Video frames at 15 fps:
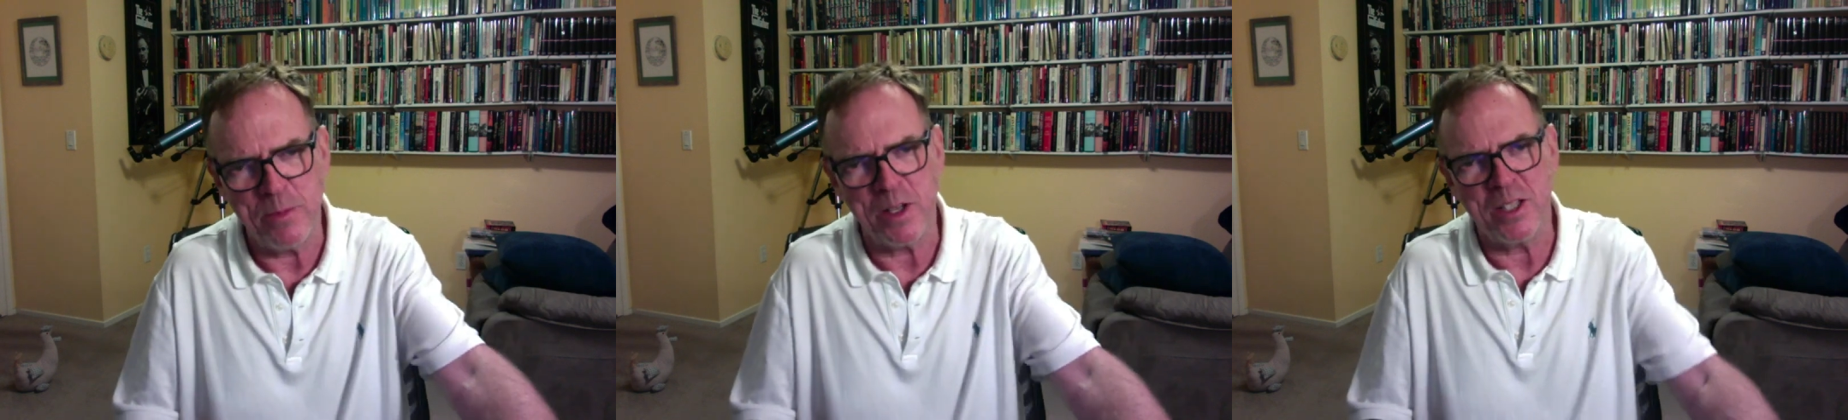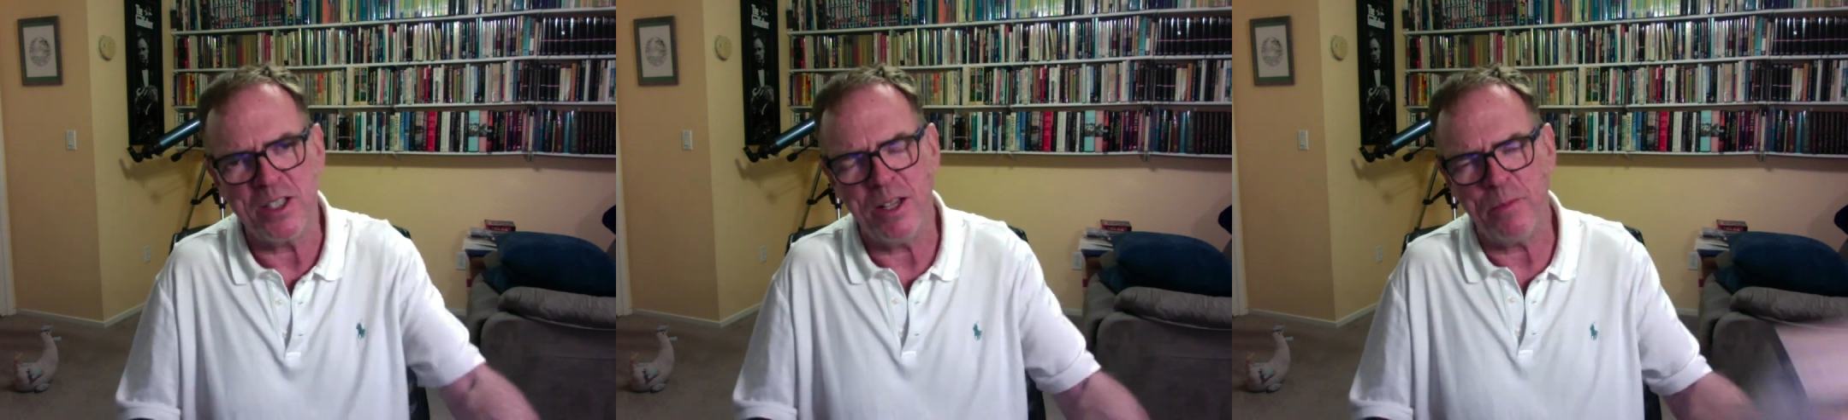
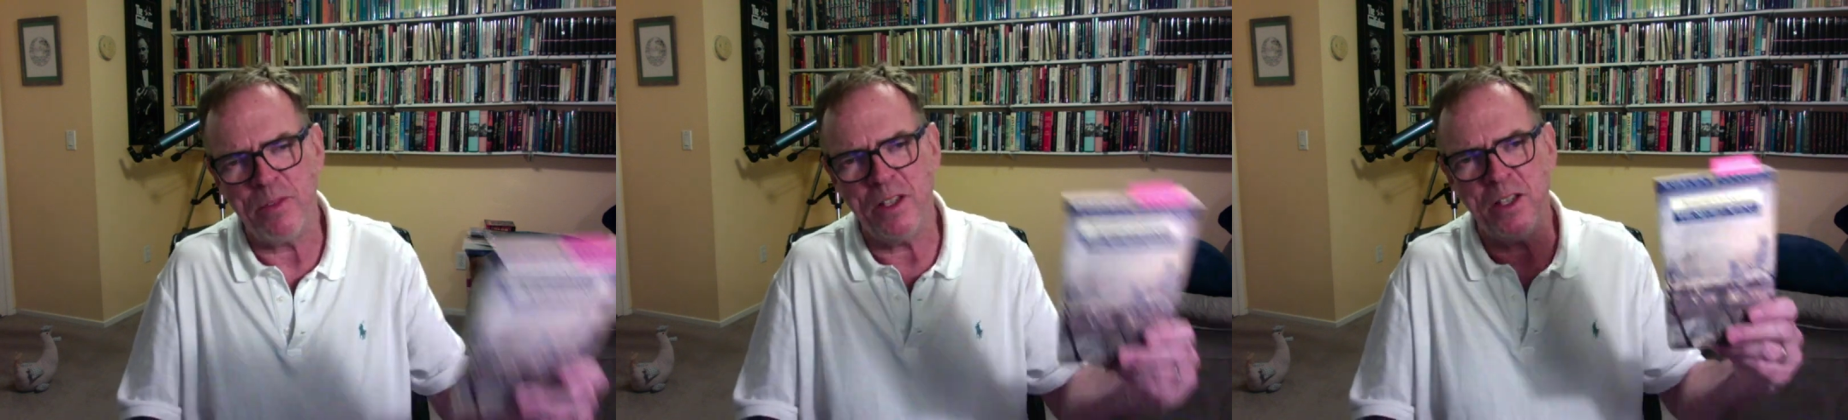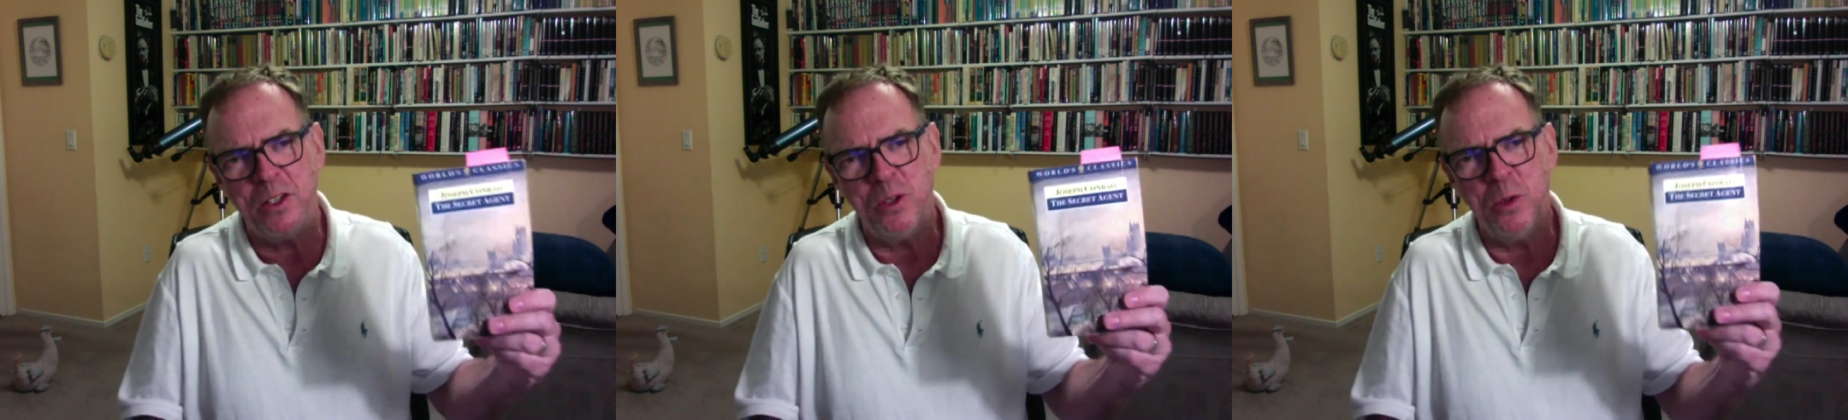except
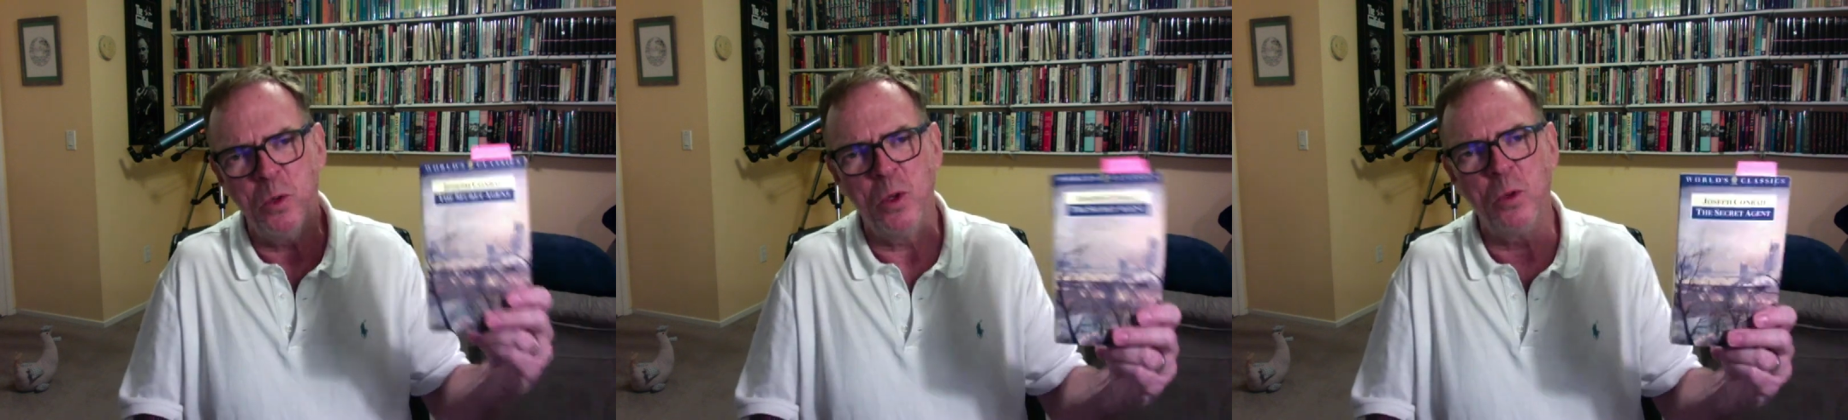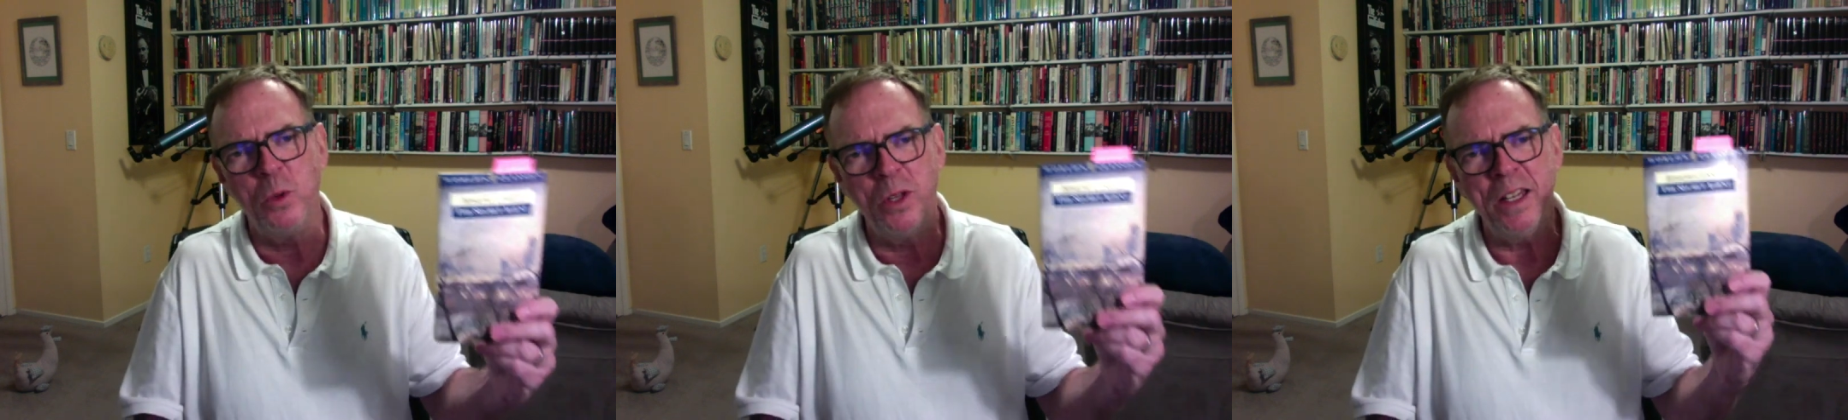that you
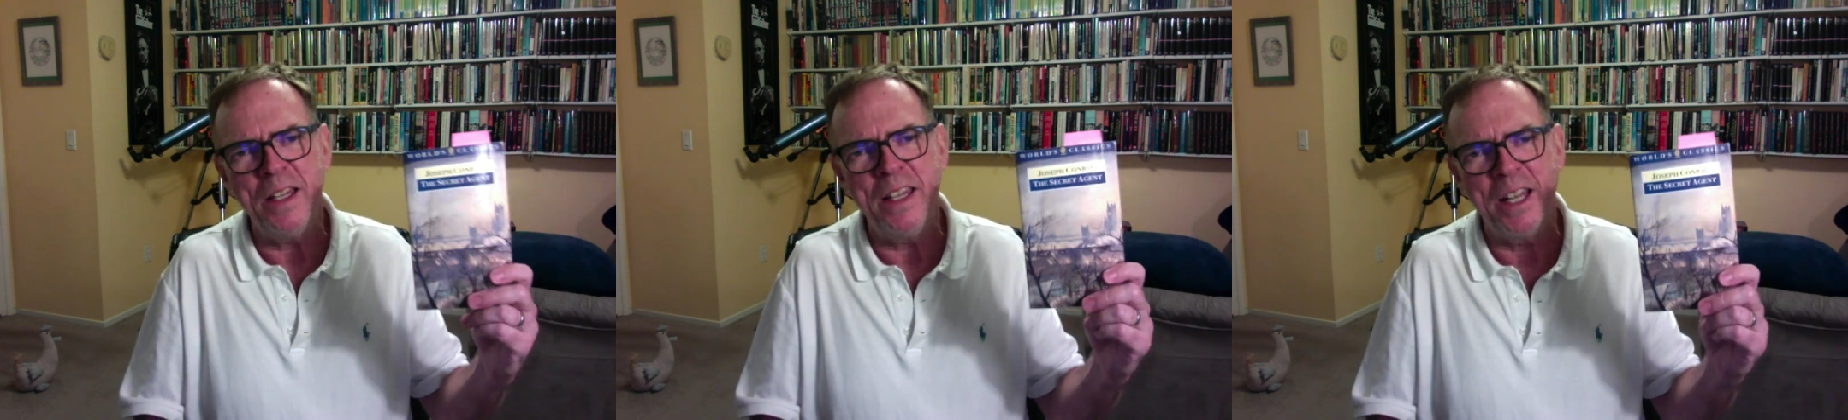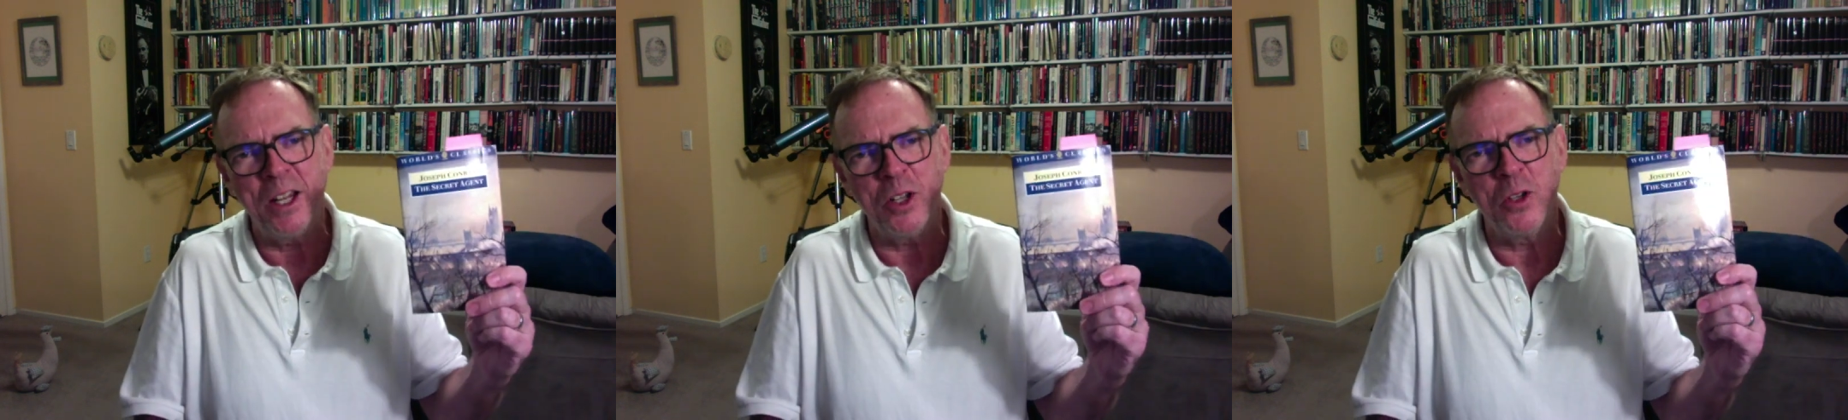will really
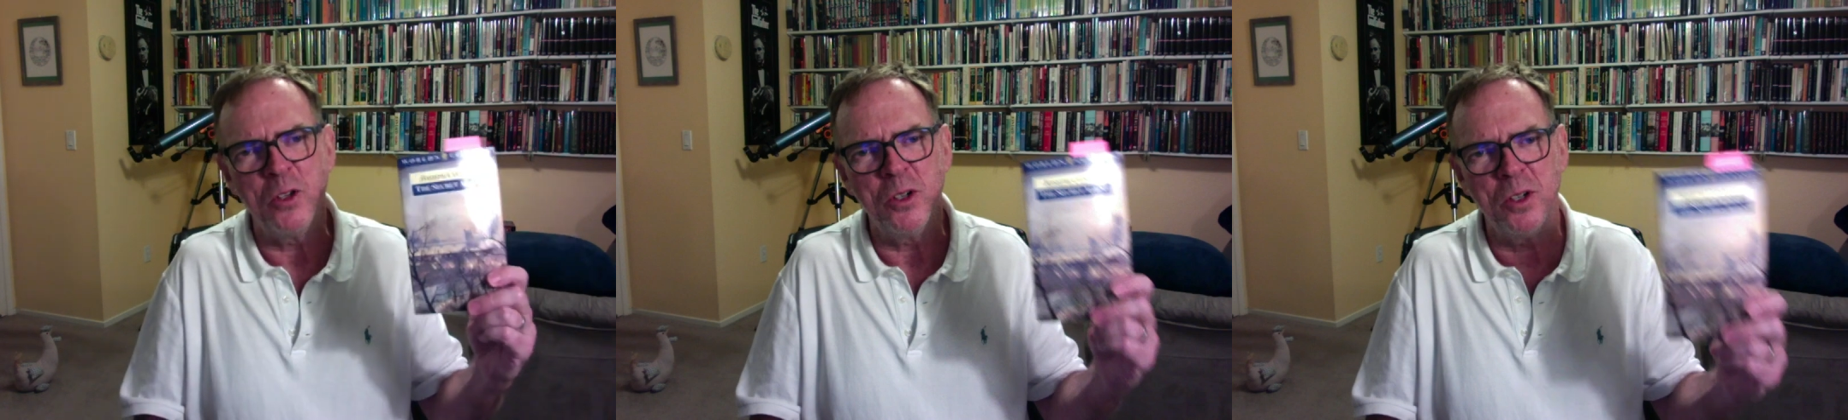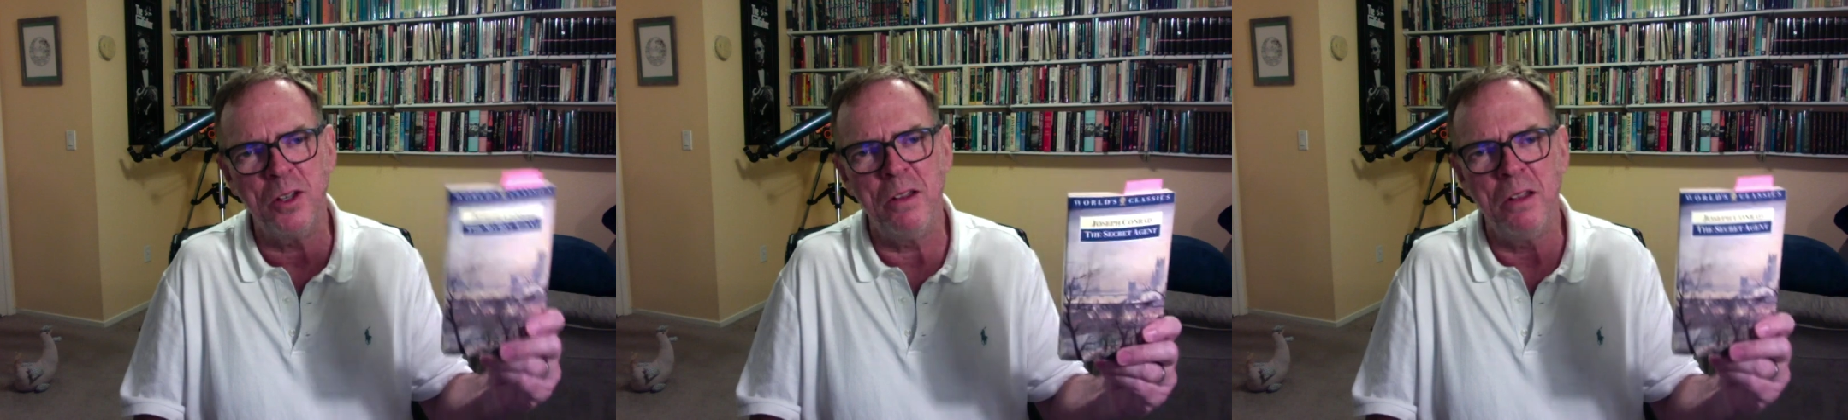get a
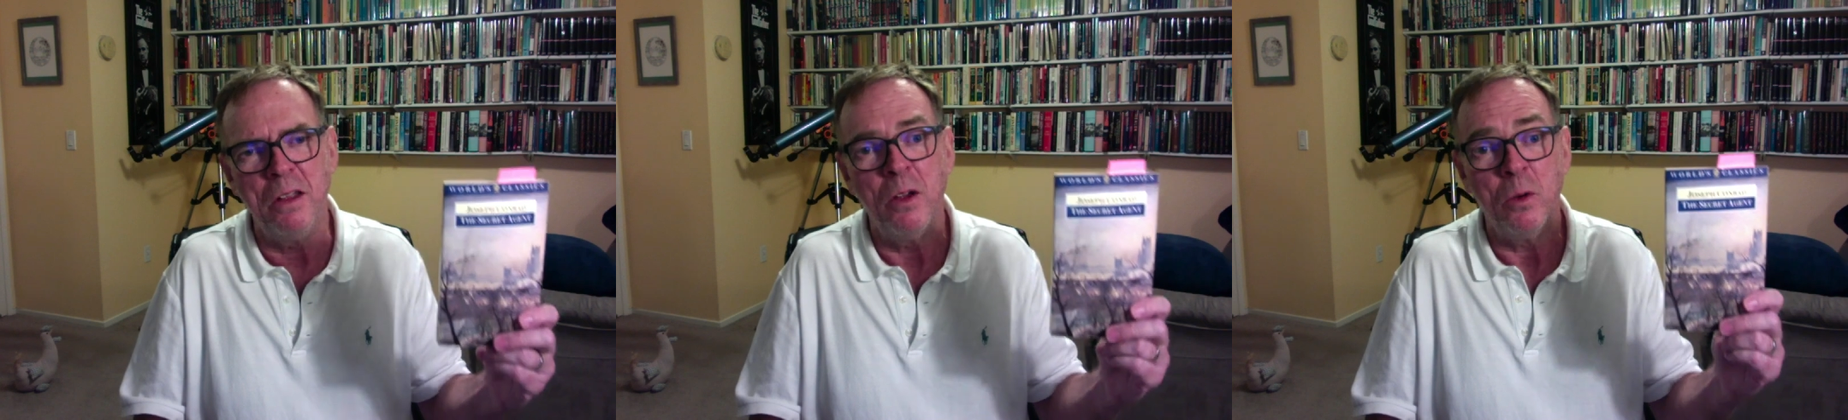good